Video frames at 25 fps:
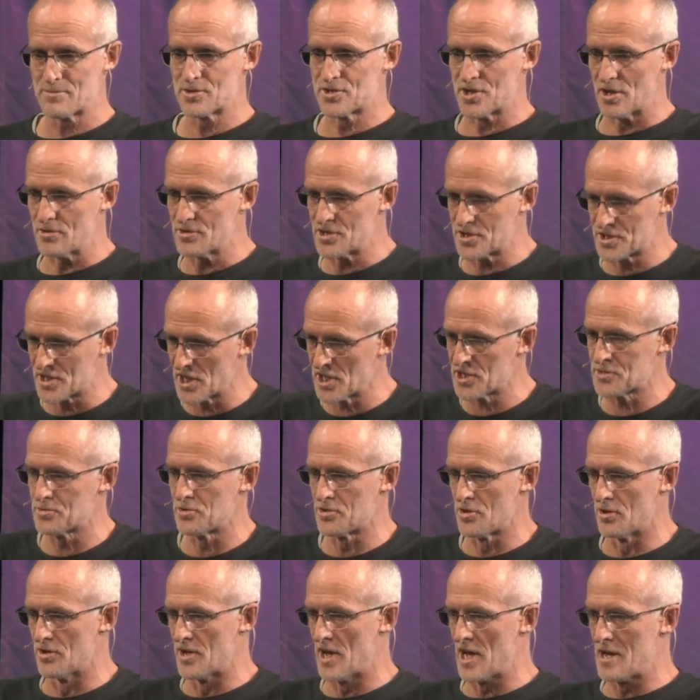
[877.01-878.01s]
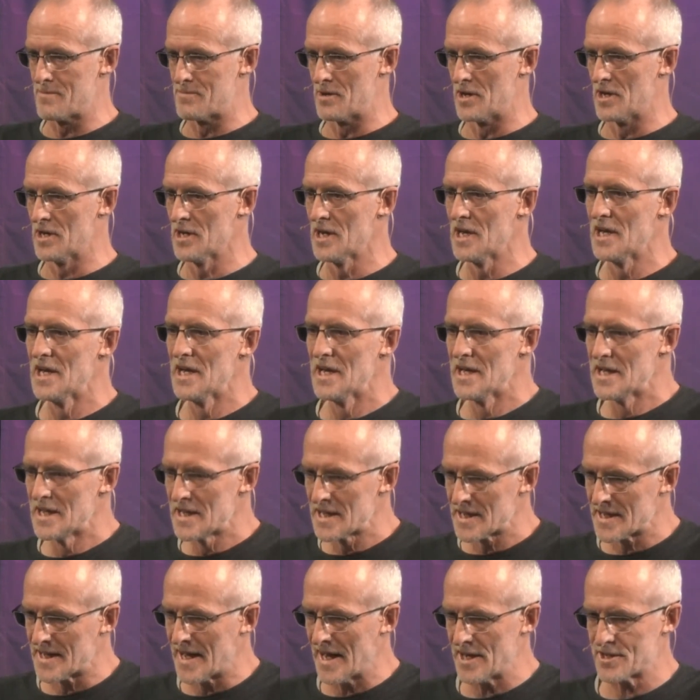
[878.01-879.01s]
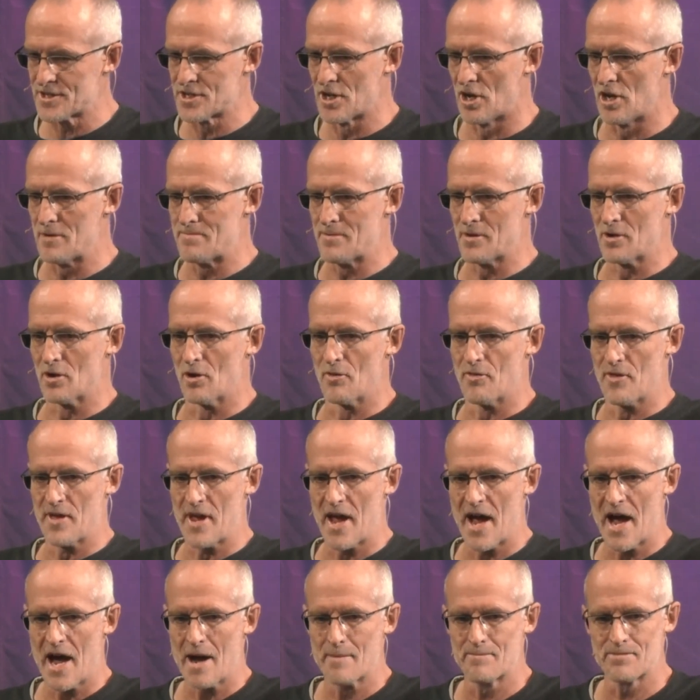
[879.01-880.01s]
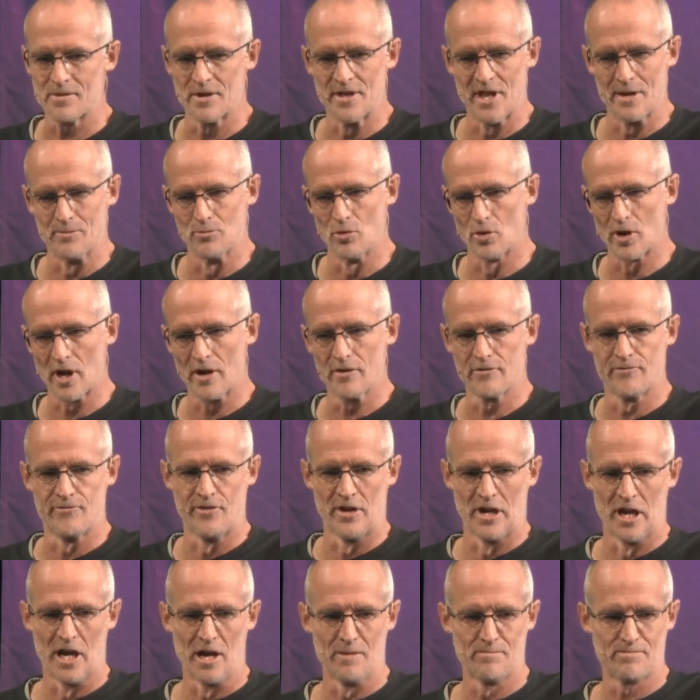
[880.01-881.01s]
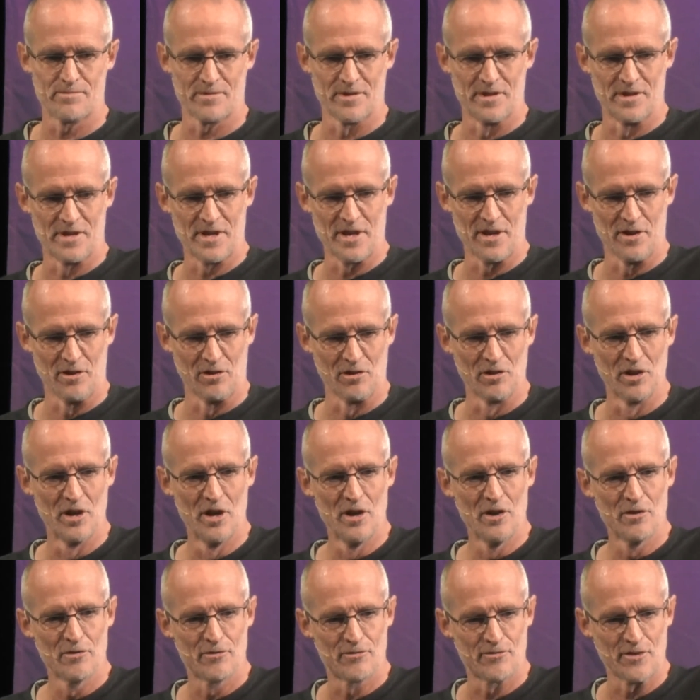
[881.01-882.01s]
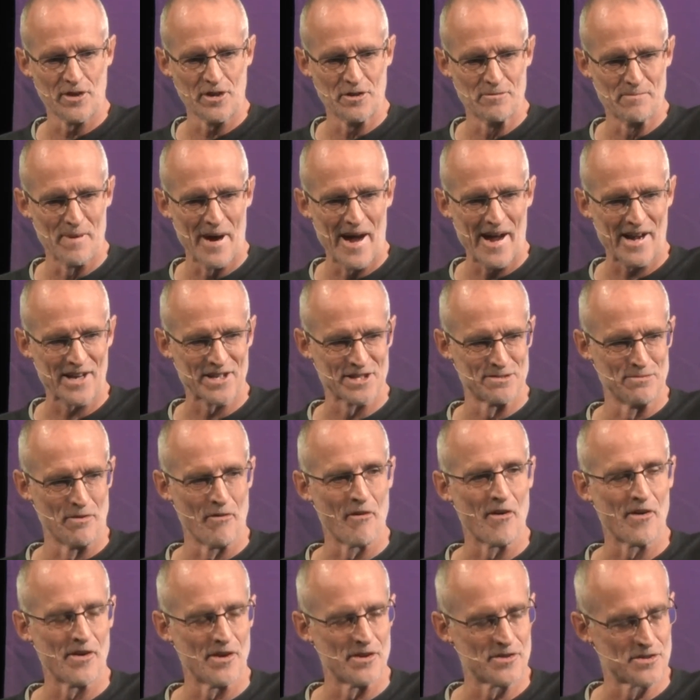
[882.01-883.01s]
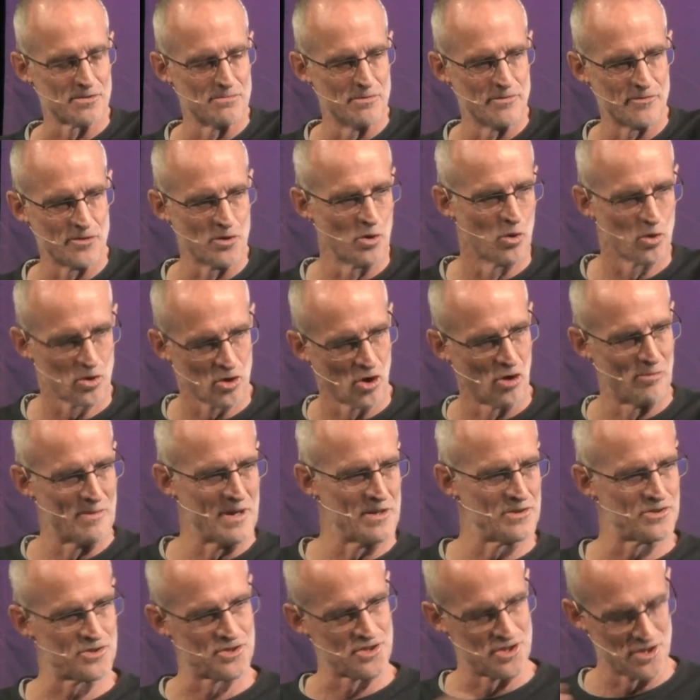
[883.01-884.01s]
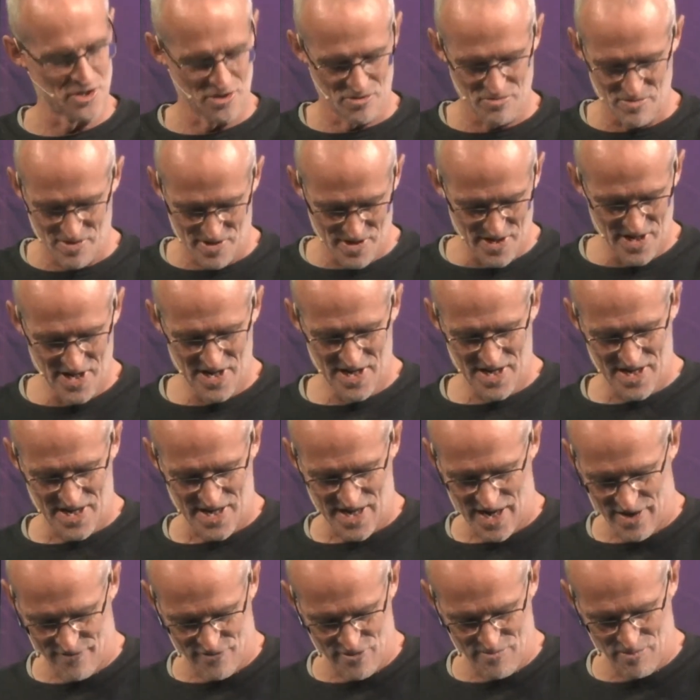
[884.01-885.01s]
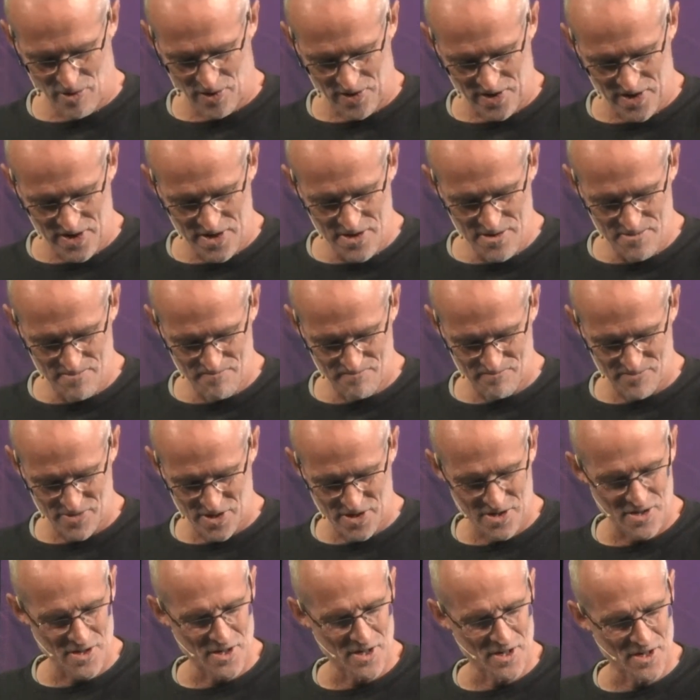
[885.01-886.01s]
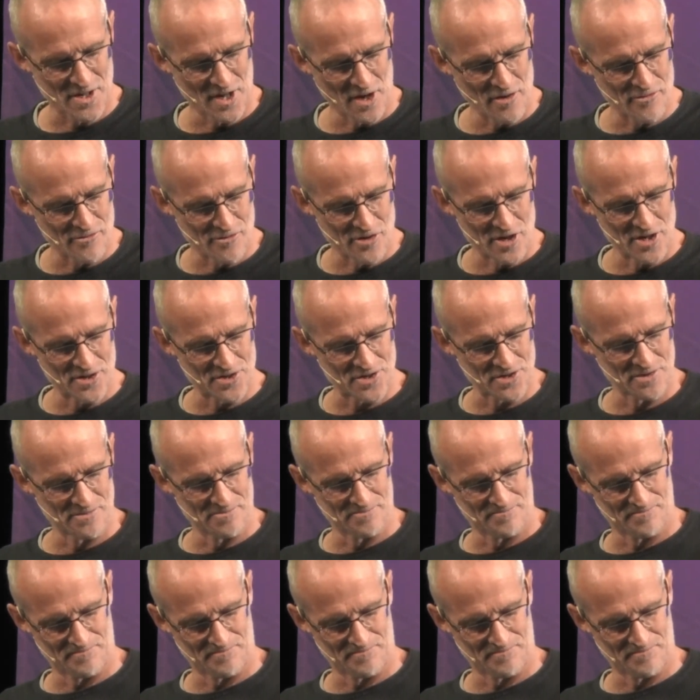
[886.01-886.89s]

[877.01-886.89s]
So discuss with your neighbor. Get typing on the app, and then we'll get Phil up, and he'll feed back some of your comments to everybody. Go for it.